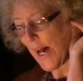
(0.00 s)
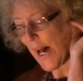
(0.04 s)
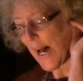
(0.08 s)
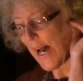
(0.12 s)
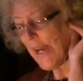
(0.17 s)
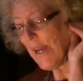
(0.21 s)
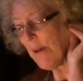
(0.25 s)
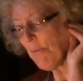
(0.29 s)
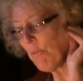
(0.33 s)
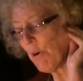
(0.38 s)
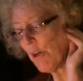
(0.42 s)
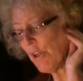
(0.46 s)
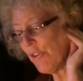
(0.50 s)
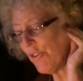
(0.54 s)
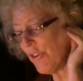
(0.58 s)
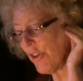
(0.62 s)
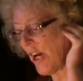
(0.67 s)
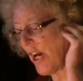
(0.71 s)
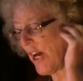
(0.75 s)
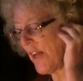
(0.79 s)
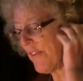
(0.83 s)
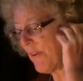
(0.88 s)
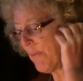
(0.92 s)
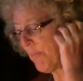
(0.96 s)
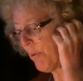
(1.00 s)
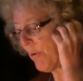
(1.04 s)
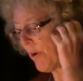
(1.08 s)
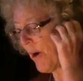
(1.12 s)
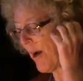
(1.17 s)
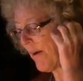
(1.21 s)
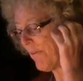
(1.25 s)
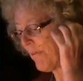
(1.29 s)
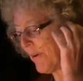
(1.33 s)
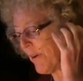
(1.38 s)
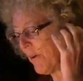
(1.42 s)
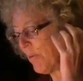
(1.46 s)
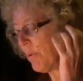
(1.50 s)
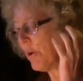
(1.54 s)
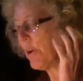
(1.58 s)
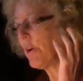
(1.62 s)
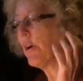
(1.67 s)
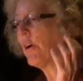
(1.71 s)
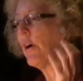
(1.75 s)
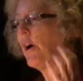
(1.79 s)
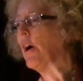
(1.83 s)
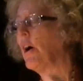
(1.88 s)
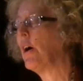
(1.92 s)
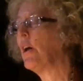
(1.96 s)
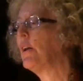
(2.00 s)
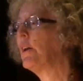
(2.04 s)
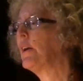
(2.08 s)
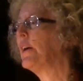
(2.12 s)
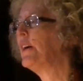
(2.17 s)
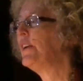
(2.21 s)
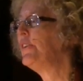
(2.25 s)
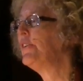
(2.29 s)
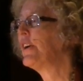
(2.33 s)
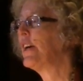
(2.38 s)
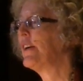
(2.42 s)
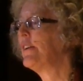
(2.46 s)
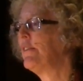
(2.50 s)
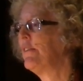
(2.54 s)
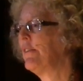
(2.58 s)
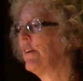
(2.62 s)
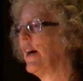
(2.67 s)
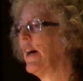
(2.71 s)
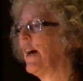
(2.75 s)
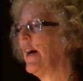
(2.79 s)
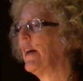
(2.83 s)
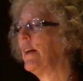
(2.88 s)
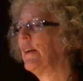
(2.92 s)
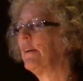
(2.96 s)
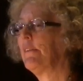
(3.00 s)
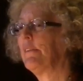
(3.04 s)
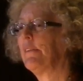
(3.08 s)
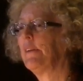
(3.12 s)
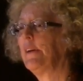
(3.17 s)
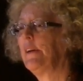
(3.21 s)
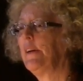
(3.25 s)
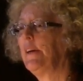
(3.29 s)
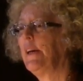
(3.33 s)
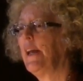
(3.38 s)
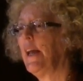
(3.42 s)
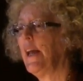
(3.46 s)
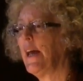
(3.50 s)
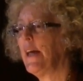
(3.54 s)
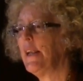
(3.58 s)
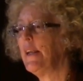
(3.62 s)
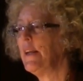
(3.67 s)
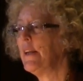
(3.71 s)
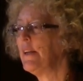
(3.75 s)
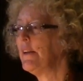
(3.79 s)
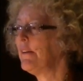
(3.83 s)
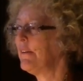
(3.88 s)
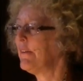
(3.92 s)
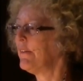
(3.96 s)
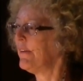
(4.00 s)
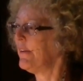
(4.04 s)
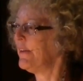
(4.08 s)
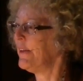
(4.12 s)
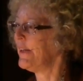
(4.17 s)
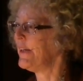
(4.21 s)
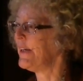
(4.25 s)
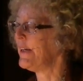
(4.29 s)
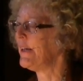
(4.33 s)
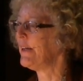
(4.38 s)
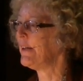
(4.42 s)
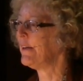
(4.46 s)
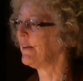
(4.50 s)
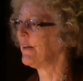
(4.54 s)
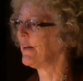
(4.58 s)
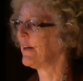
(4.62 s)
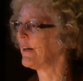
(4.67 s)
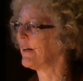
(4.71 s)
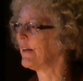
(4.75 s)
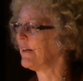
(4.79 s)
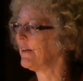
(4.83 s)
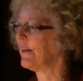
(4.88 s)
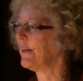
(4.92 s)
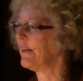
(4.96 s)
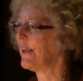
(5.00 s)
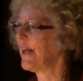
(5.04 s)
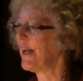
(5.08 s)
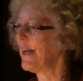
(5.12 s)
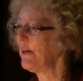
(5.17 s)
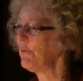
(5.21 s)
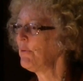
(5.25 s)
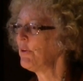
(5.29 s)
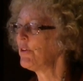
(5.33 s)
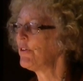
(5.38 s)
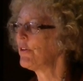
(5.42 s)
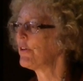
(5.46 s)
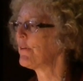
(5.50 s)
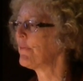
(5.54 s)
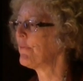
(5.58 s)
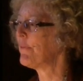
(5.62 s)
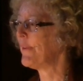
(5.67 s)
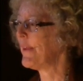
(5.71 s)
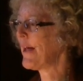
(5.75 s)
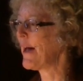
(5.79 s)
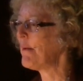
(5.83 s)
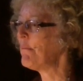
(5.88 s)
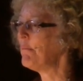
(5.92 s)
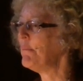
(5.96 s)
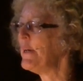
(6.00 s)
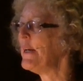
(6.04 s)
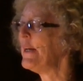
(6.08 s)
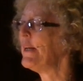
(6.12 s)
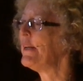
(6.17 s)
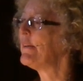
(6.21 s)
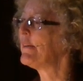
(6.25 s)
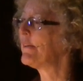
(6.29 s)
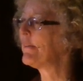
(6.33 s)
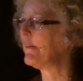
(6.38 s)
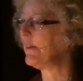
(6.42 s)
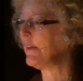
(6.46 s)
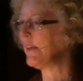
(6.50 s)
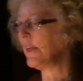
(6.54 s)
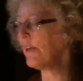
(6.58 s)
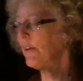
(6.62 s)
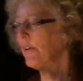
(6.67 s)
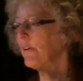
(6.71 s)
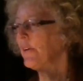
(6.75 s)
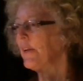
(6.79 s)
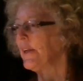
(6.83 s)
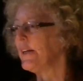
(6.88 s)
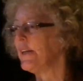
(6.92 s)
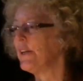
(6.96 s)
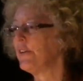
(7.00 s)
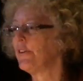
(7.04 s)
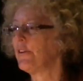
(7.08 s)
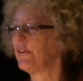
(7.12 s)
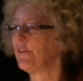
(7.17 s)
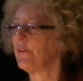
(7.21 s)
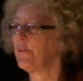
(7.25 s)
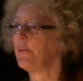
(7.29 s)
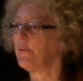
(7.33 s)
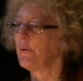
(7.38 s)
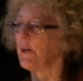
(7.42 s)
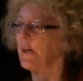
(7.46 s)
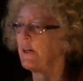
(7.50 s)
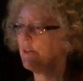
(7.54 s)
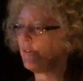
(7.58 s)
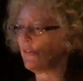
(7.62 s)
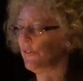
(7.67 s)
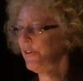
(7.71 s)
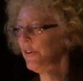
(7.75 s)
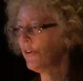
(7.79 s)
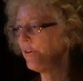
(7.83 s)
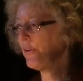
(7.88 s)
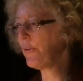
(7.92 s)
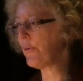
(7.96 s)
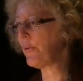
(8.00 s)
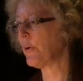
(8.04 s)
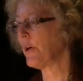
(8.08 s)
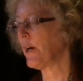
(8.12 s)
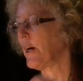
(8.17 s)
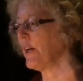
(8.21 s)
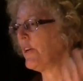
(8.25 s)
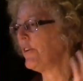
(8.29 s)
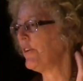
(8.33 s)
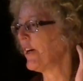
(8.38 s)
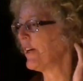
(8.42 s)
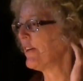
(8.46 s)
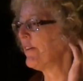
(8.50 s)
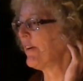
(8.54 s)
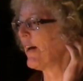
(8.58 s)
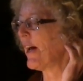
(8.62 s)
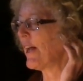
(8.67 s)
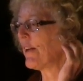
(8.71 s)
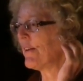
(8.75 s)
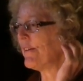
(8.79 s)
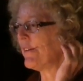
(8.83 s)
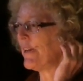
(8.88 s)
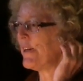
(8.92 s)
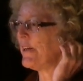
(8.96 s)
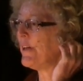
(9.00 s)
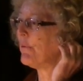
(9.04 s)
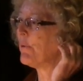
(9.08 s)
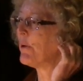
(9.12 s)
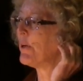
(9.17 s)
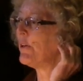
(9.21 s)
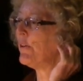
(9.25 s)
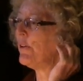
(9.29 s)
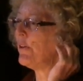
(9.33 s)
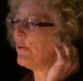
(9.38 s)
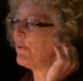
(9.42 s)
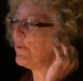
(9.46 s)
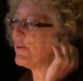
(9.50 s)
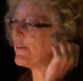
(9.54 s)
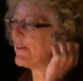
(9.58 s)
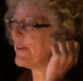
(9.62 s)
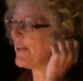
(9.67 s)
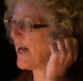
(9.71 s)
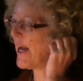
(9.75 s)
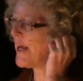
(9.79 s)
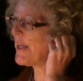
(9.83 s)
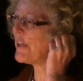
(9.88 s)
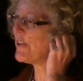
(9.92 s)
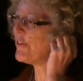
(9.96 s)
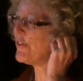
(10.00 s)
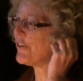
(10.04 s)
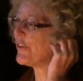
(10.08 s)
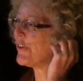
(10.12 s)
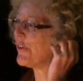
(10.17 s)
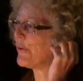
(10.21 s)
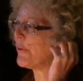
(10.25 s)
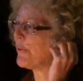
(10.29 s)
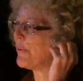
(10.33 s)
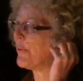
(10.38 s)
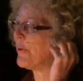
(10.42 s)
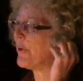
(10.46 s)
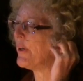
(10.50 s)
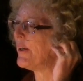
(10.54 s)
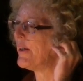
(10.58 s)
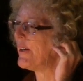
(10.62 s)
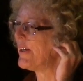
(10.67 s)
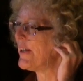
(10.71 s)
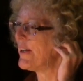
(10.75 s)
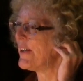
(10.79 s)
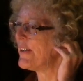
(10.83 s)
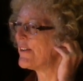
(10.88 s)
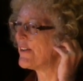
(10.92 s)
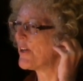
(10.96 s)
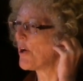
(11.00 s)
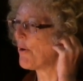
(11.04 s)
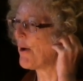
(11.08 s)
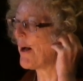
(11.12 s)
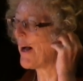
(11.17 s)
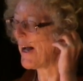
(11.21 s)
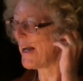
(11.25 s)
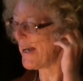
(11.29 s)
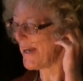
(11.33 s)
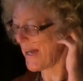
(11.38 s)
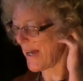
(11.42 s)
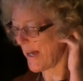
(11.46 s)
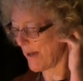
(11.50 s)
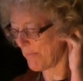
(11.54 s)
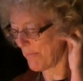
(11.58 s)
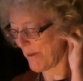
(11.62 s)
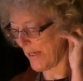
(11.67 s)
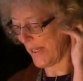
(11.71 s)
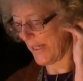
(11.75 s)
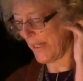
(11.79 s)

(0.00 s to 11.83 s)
I am what John the prophet would call a Gentile. And in the language of that means literally to a Jew, a Gentile is anyone who is not a Jew. So I am